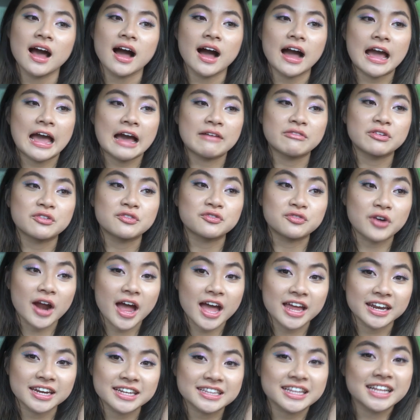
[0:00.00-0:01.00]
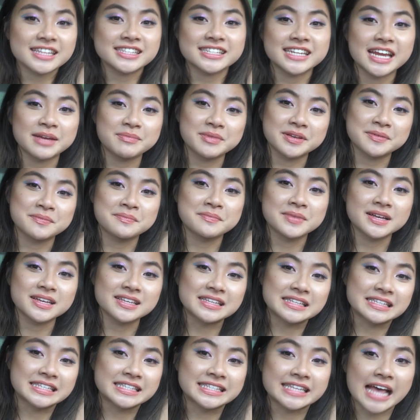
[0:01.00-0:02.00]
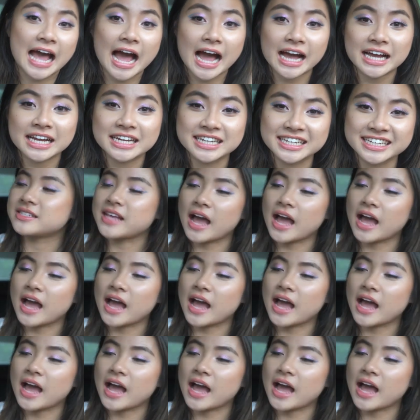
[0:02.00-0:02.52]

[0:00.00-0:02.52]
I have a friend, let's name him Zach.